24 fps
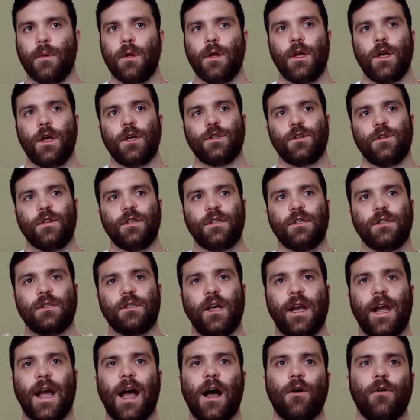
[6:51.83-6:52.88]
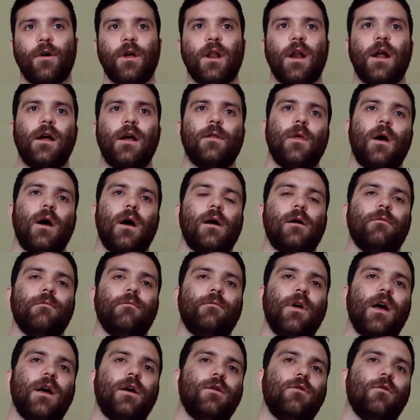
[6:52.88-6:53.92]
So this is how can I unlock up
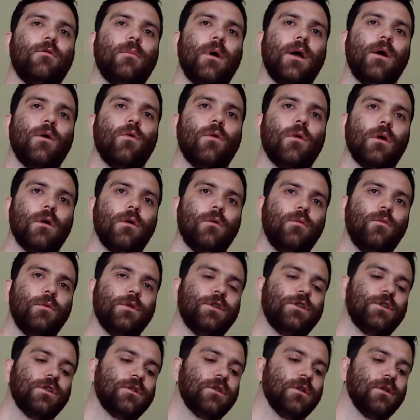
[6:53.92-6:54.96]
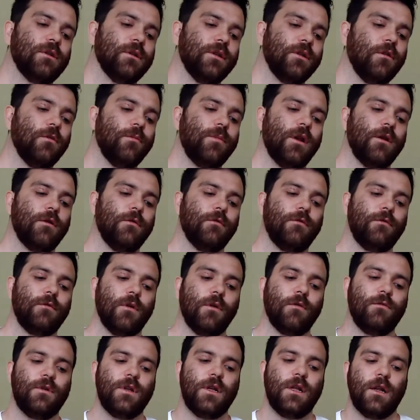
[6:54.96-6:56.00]
value in my org with just a little bit of
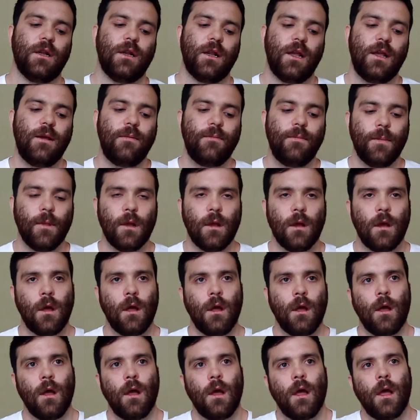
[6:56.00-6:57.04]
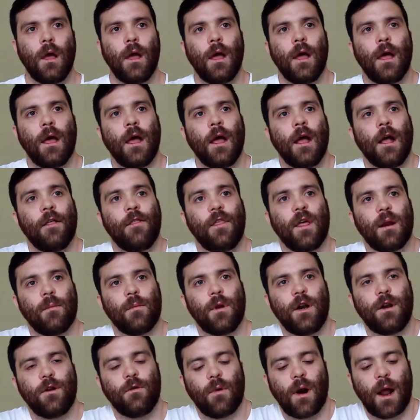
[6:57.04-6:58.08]
DDD. Then I'm
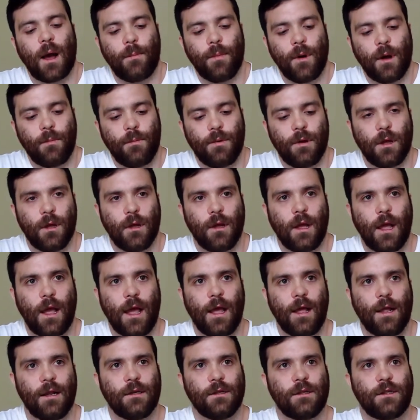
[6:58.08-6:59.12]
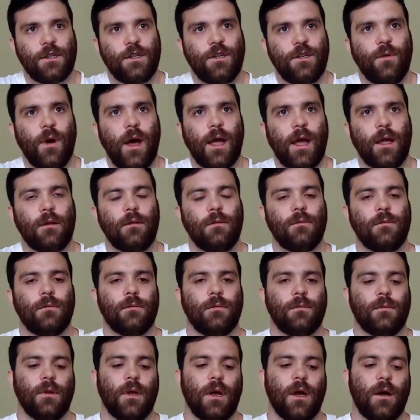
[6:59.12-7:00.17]
going to do wrap up and QA.
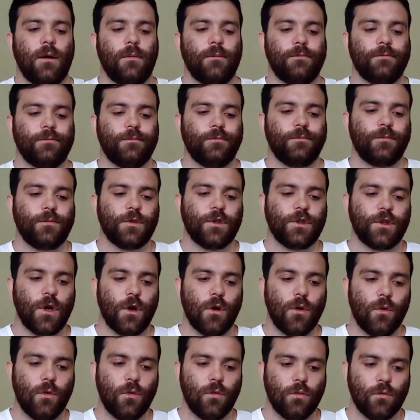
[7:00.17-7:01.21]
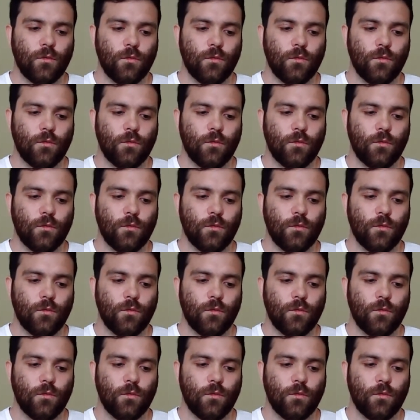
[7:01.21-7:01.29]
So